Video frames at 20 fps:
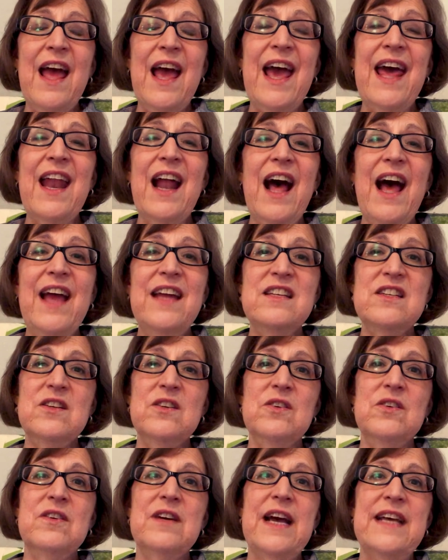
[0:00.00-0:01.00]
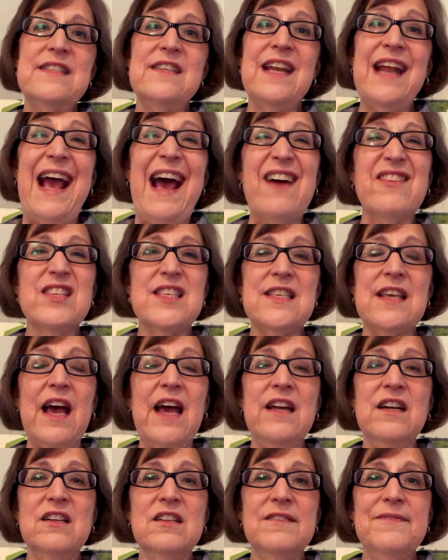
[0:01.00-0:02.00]
And I knew as an
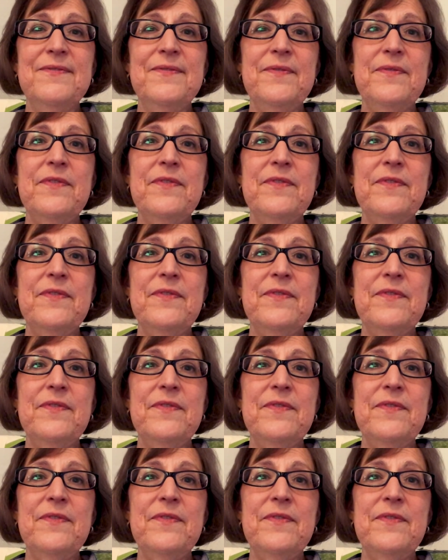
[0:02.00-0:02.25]
outsider